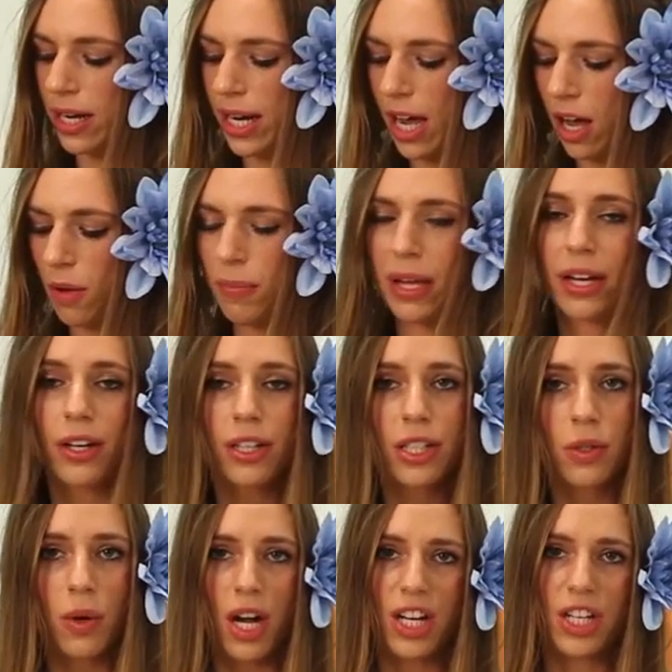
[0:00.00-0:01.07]
on how big your
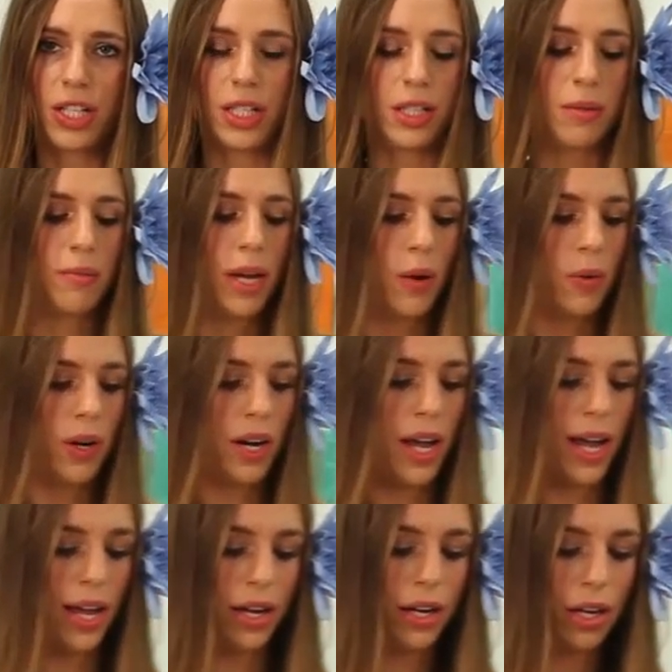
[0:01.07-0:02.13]
squash is, you might wanna
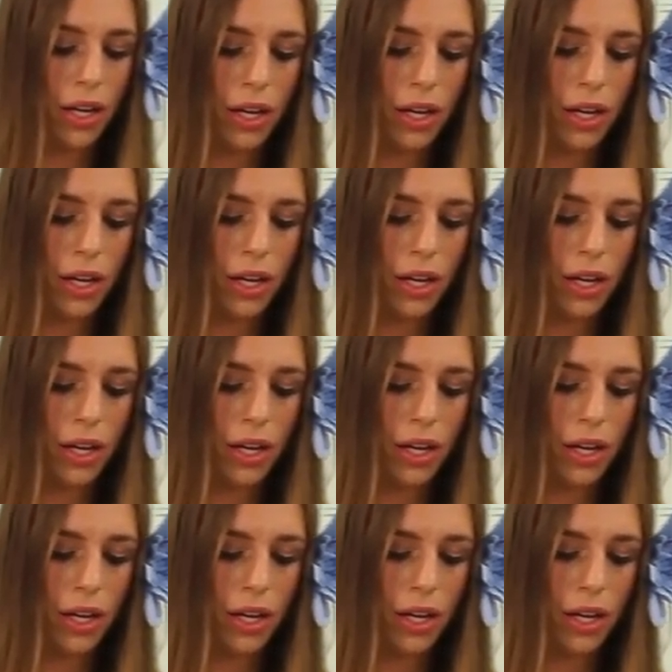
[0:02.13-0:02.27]
add,